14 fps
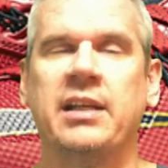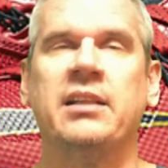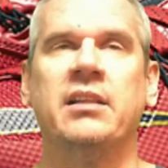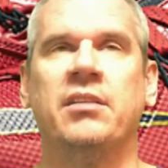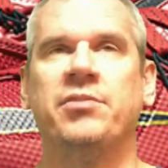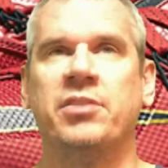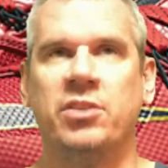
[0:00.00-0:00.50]
I'd
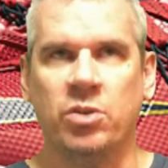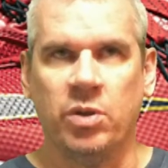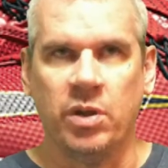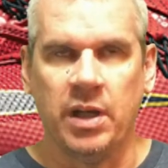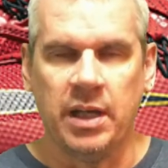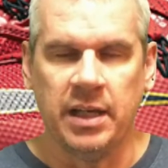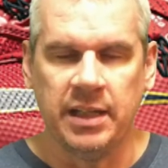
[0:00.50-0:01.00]
love to
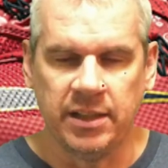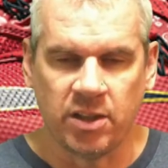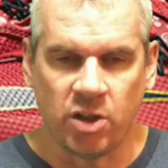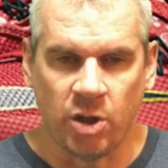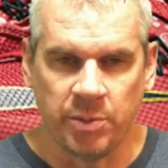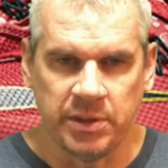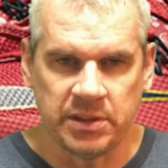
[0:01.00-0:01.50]
know in the
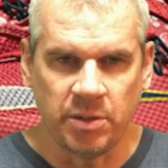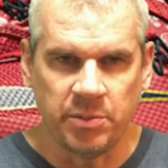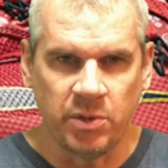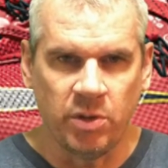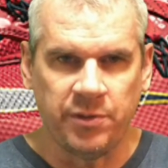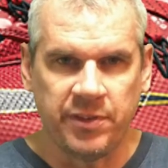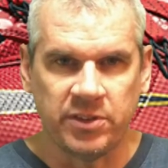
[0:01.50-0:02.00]
comments down
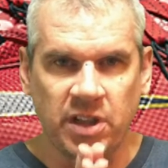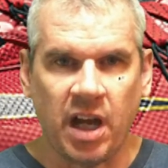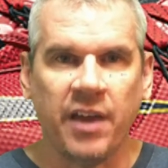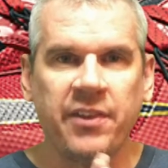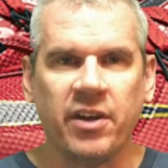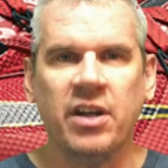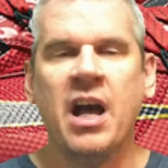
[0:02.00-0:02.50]
below if there's
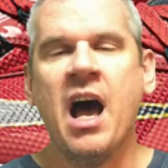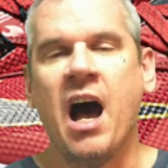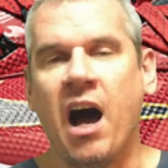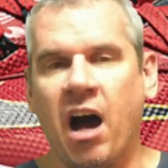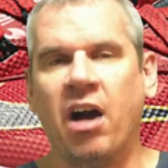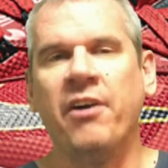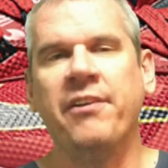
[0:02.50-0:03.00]
other.
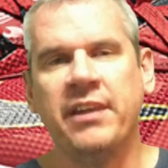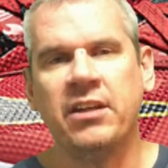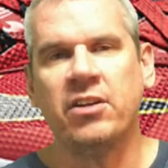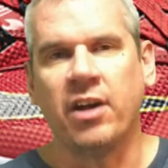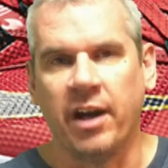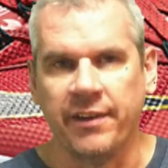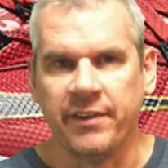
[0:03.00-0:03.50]
Are
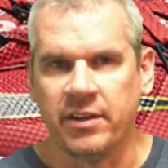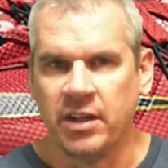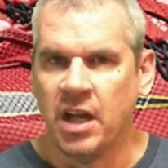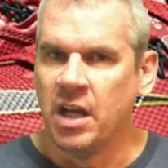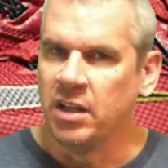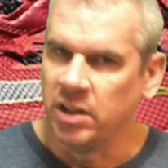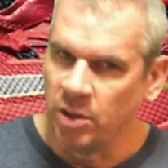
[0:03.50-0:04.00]
there other
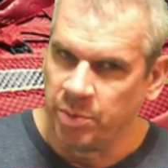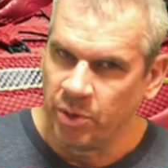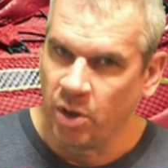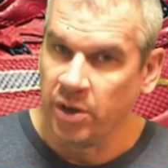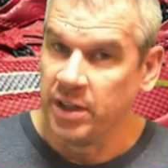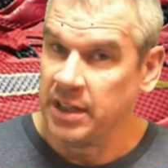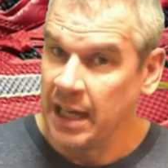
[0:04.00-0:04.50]

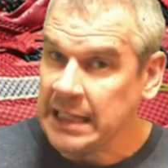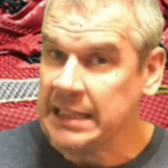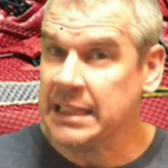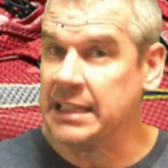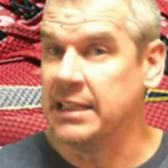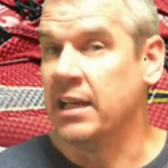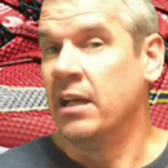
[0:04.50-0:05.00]
Lebron,
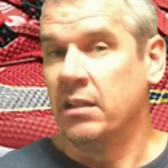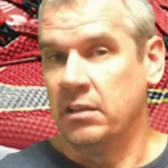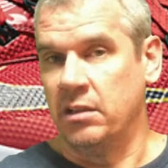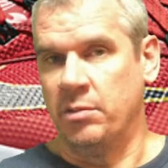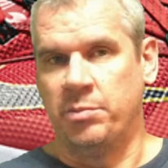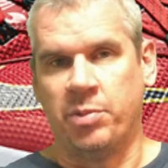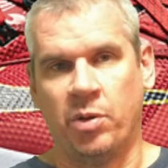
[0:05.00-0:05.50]
Nike
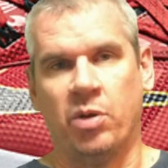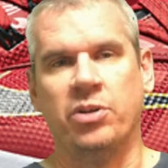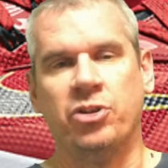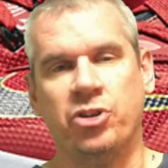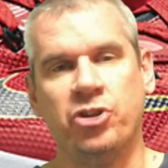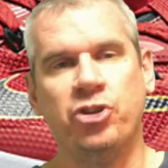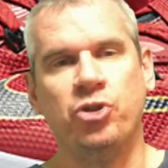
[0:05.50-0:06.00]

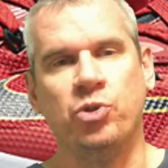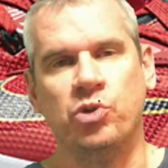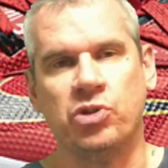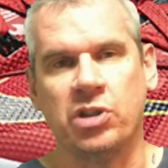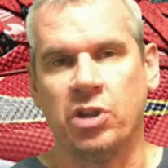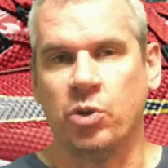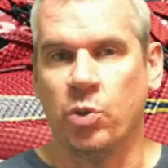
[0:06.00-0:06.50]
Lebron shoes
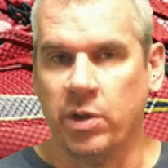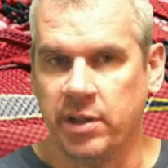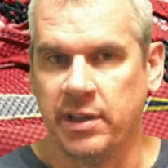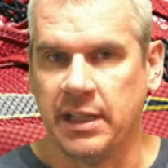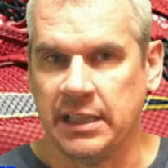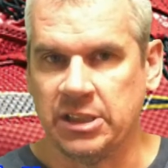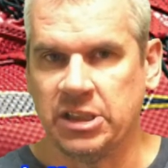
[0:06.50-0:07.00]
that go under
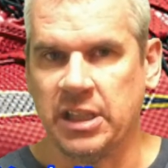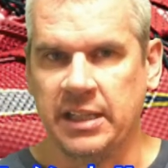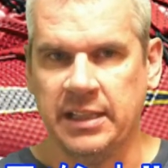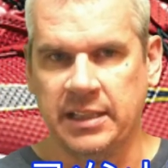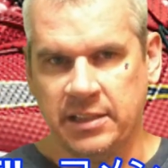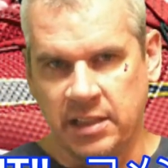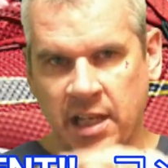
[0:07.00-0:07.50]
that
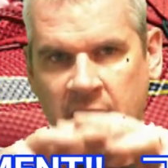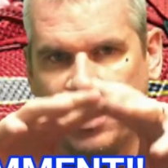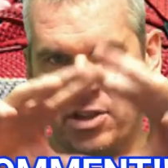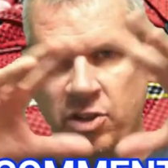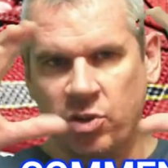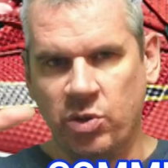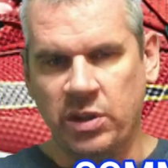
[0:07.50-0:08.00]
Chinese
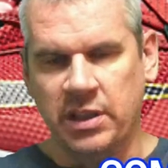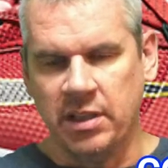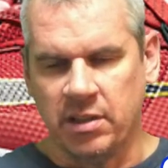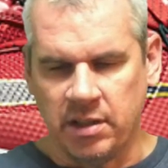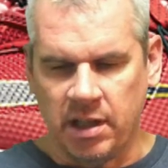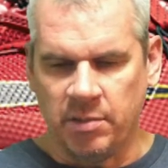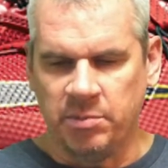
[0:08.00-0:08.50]
New
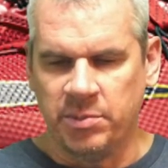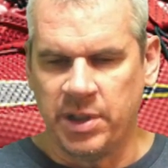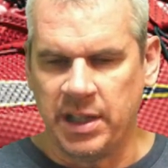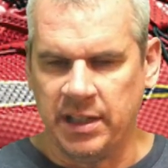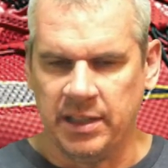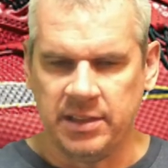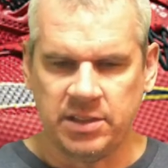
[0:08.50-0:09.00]
Year
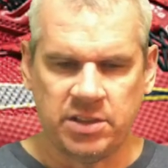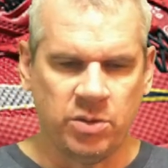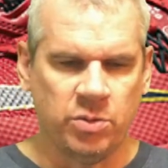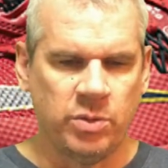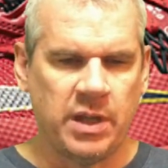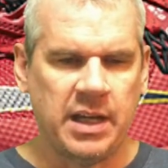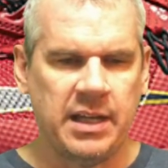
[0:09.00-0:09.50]
umbrella?
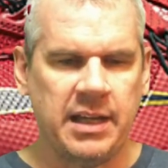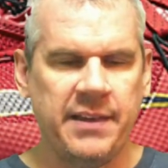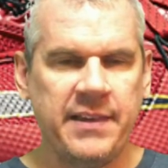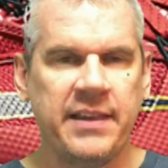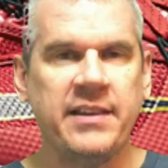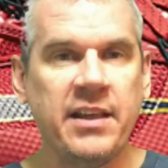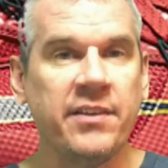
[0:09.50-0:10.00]
So,
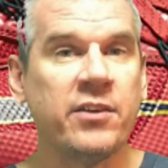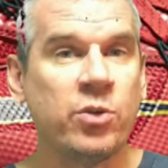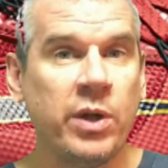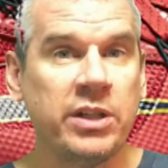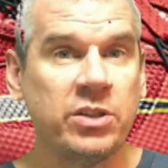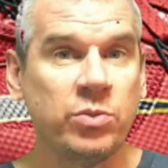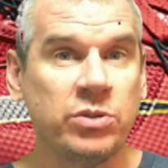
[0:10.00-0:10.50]
and then the other
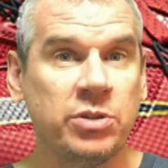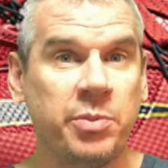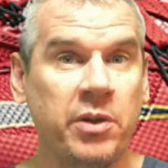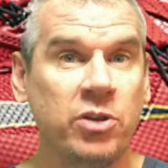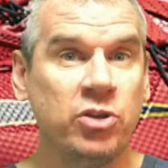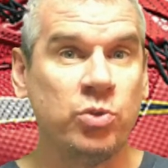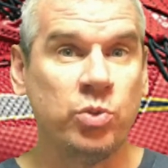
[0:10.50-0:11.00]
question was
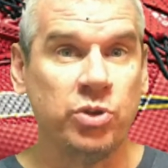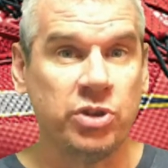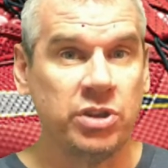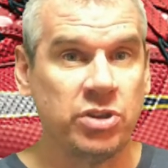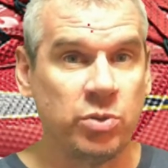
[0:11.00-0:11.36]
about the swooshes.